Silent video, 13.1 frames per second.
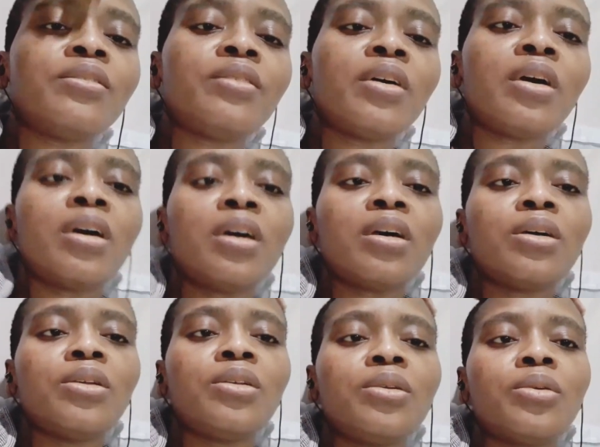
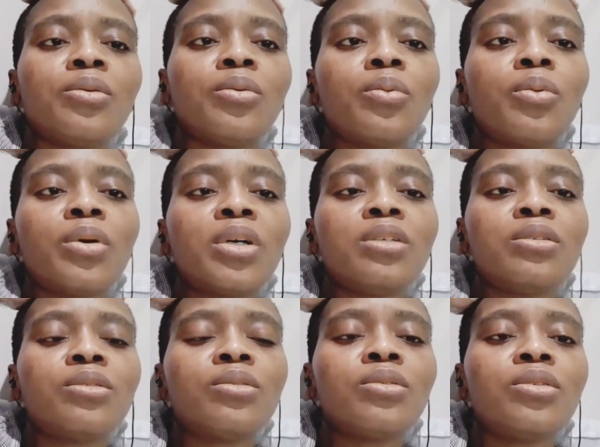had 1
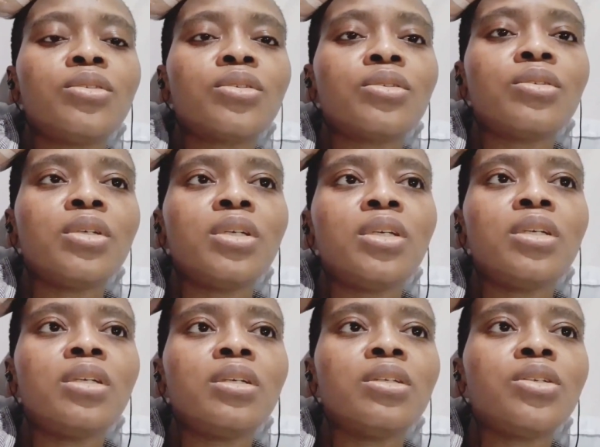
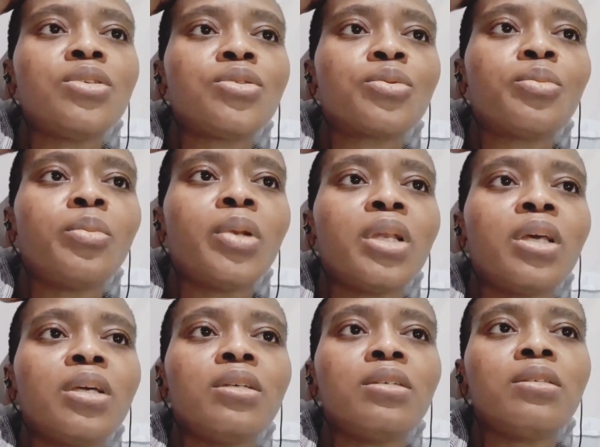surgery to
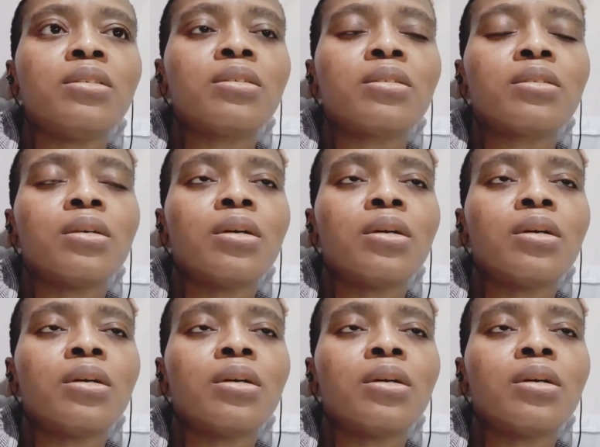place